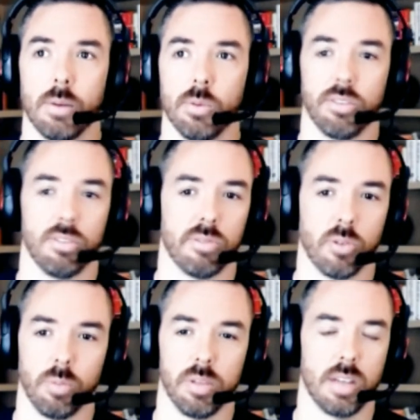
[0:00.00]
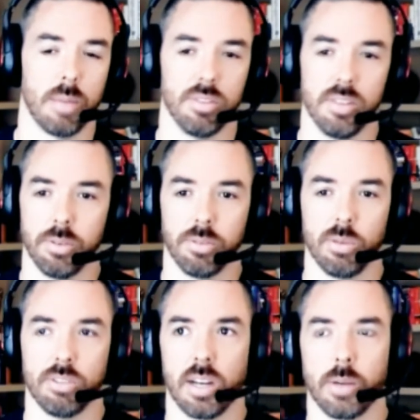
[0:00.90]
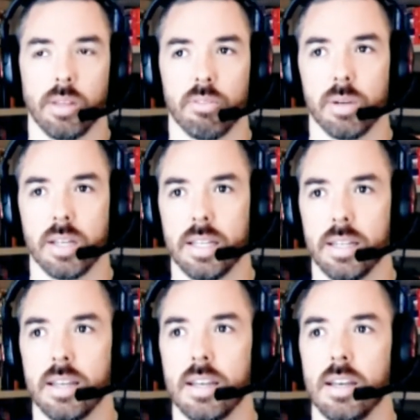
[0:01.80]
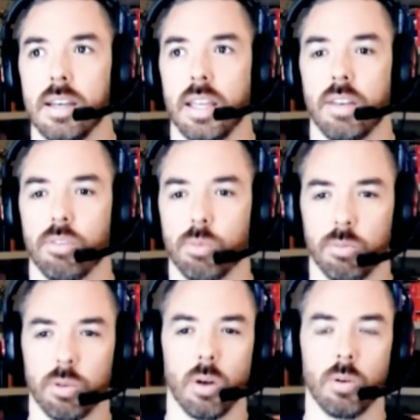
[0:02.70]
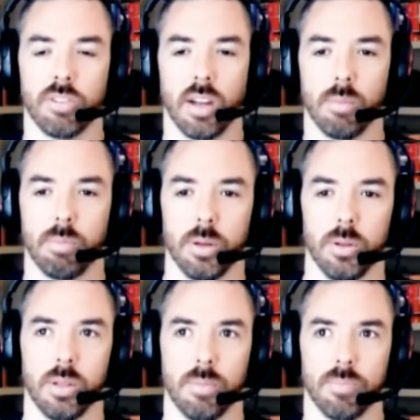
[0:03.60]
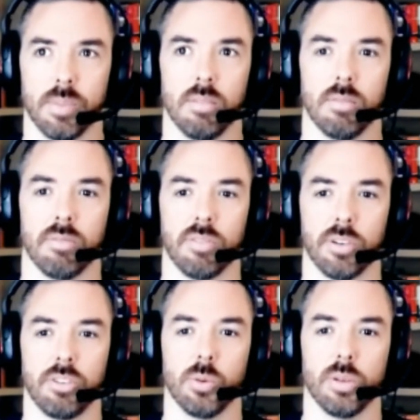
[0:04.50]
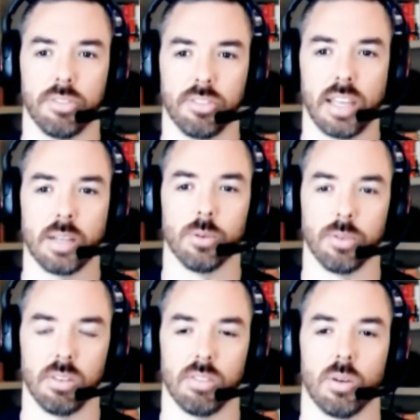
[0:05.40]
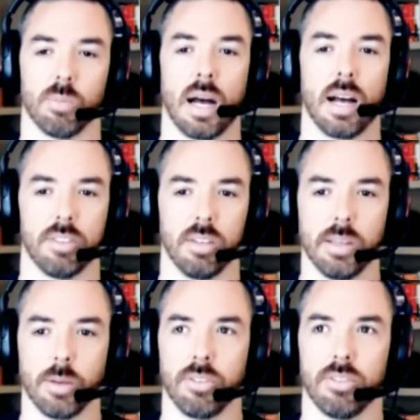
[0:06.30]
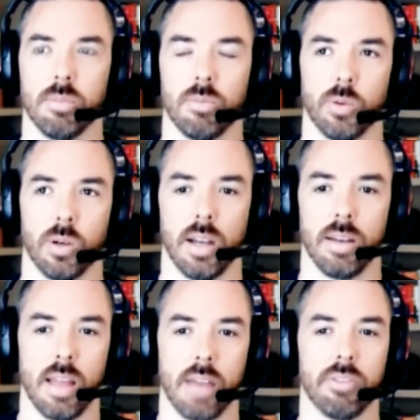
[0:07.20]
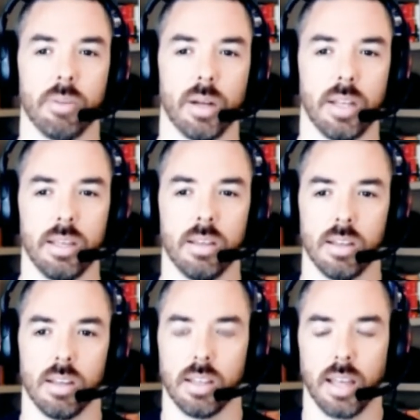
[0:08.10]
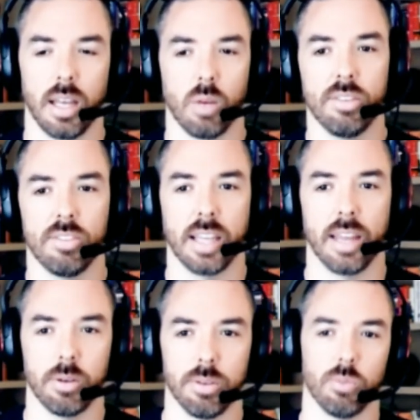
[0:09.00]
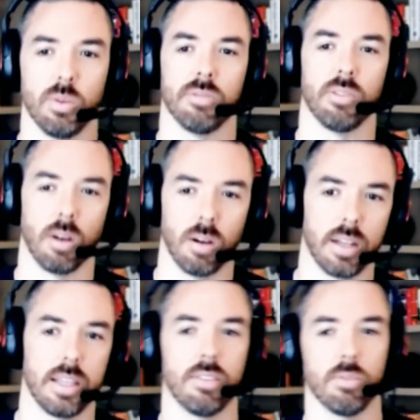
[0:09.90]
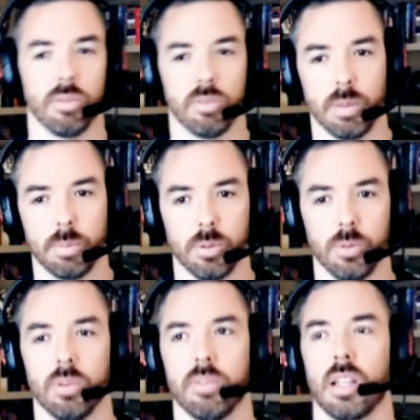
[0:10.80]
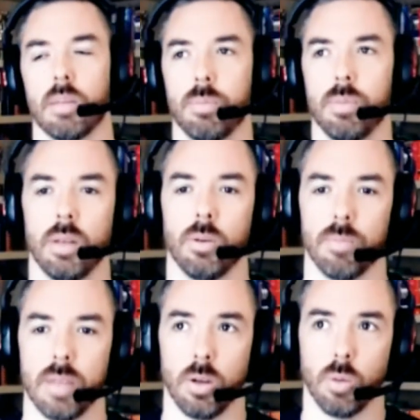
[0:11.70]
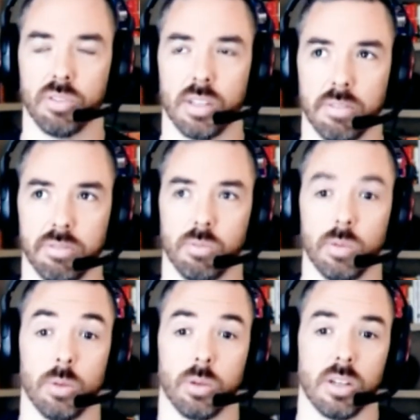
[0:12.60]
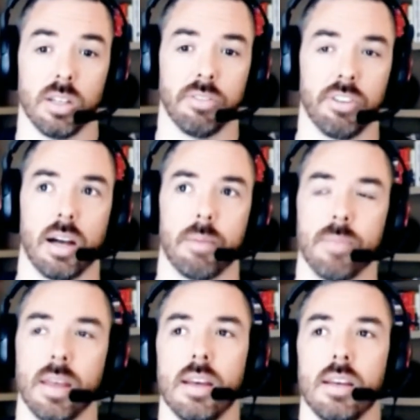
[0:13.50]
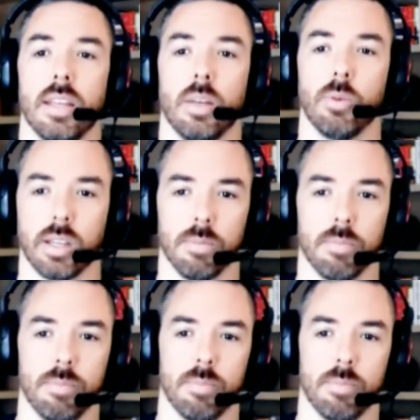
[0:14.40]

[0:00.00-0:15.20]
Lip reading: which has informed the types of deals we strike with everybody. And, so we're always trying to build virtuous cycles and sort of positive ecosystems where everybody kind of wins together. It's a win for our audience, win for people who develop, and hopefully if we do a good enough job, we can,